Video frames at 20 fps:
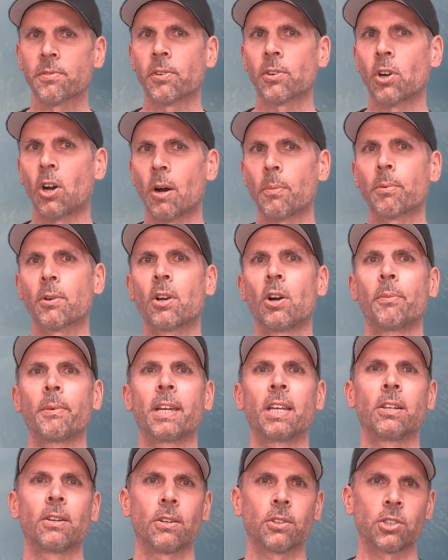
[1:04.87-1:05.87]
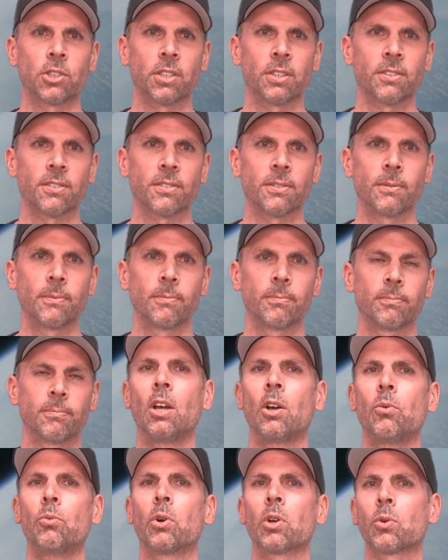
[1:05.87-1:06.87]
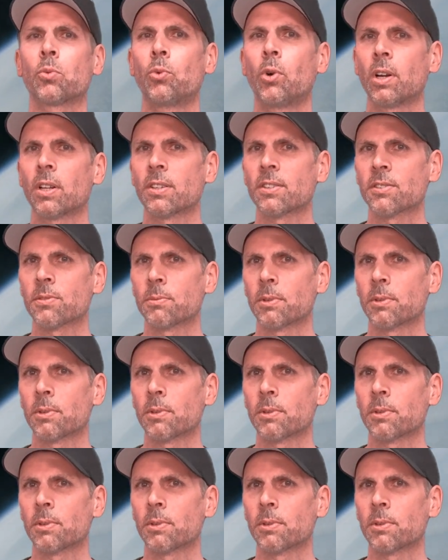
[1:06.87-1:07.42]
for upcoming launches. What once